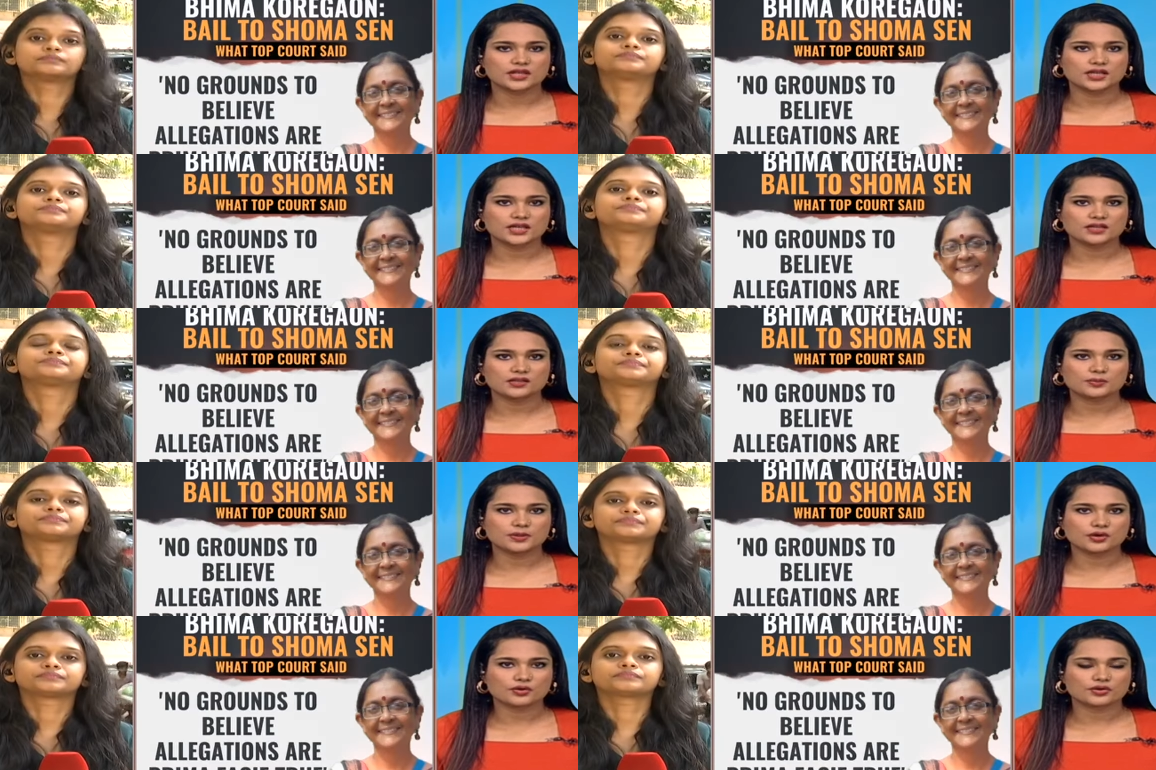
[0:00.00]
Speaker 1: in the
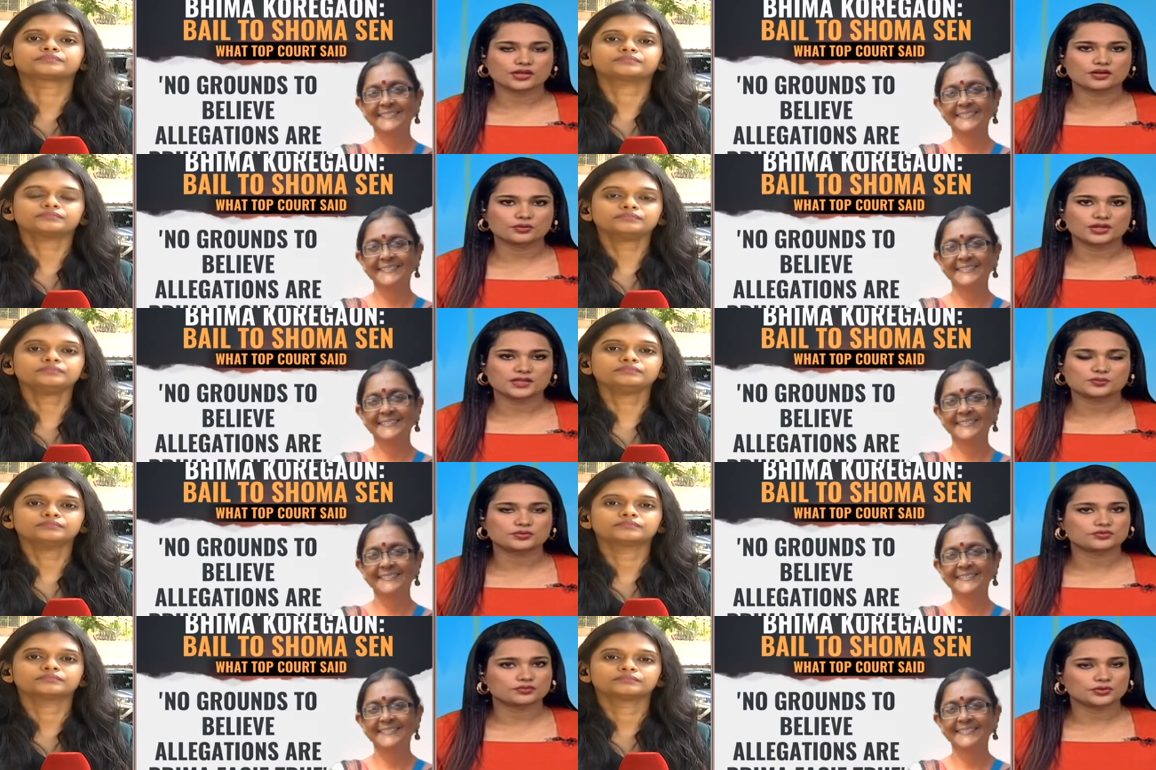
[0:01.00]
Bhima Koregaon case
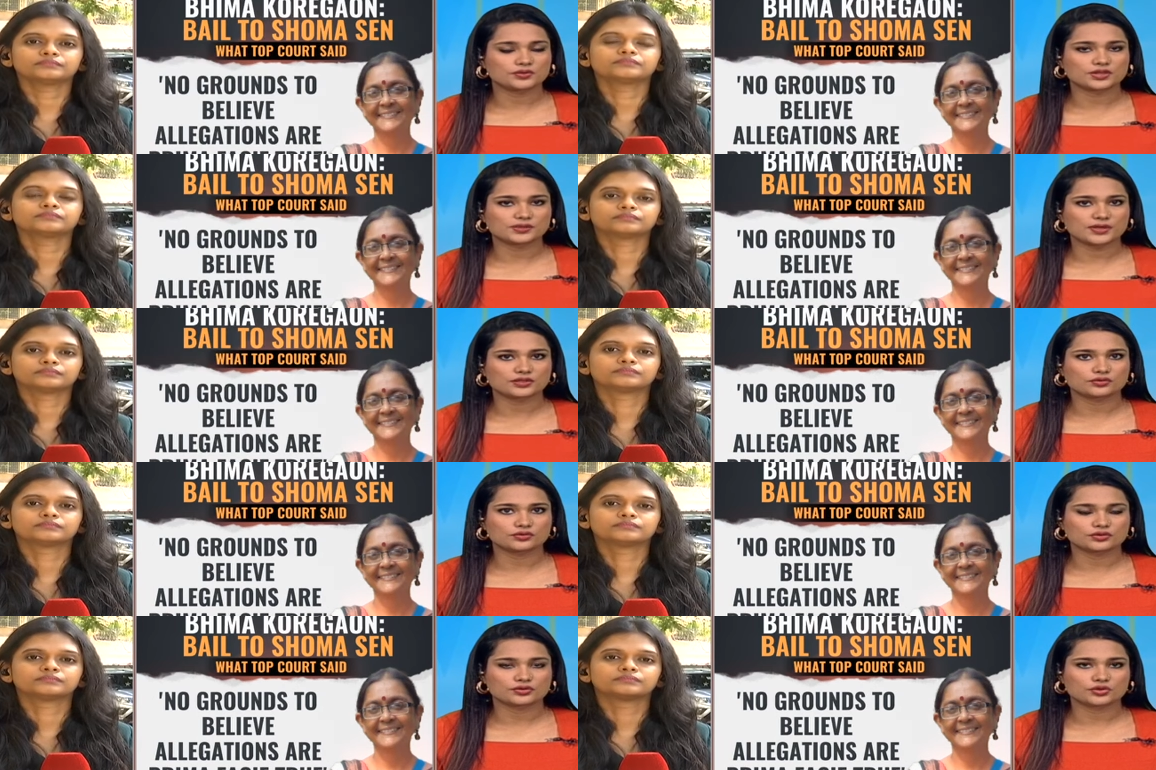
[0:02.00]
with respect to
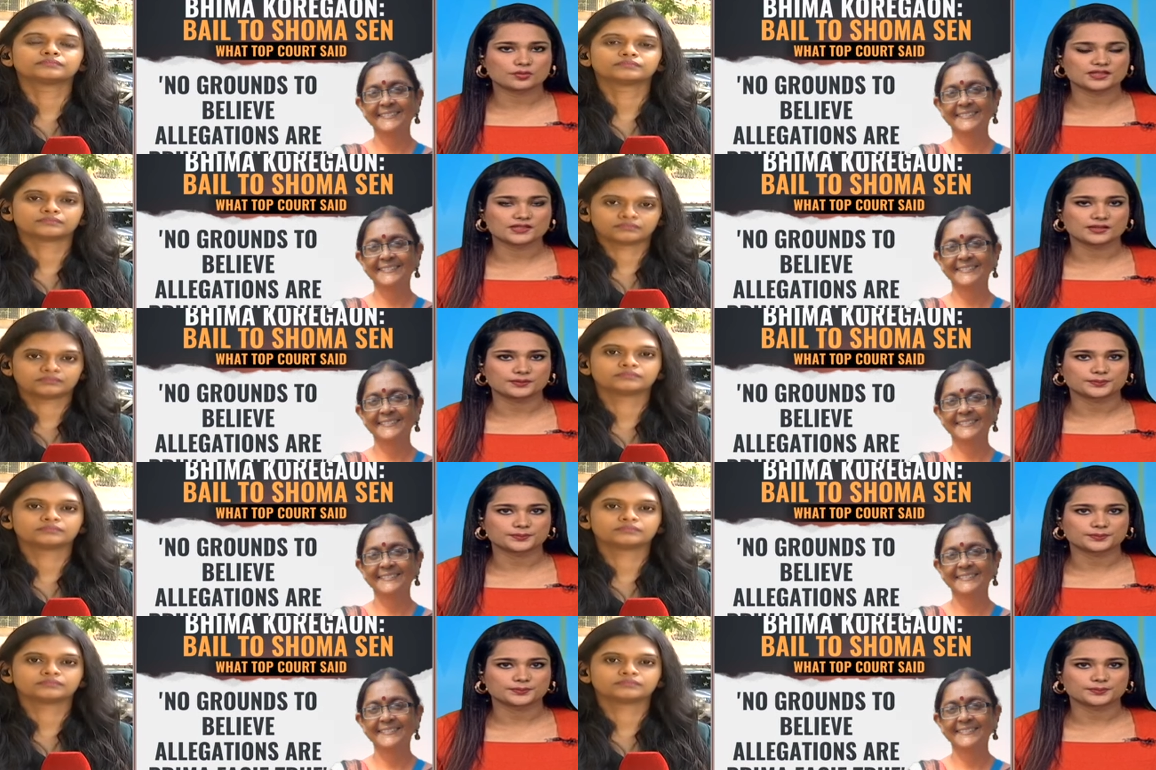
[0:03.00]
Shoma Sen.